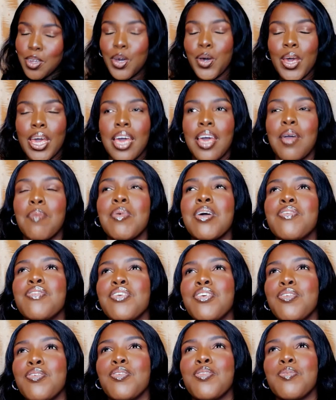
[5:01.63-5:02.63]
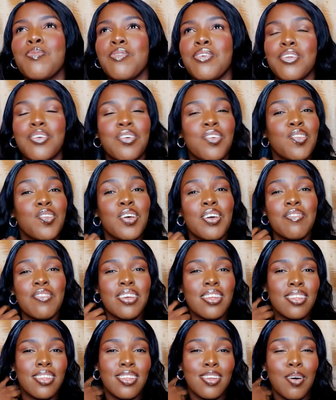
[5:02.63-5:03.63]
Okay, my first YouTube video is not
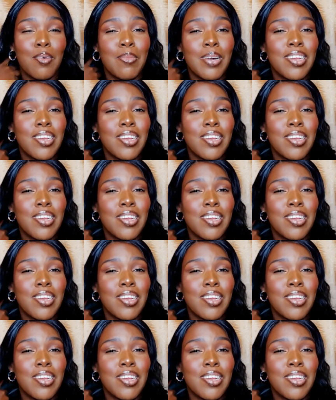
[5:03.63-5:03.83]
even on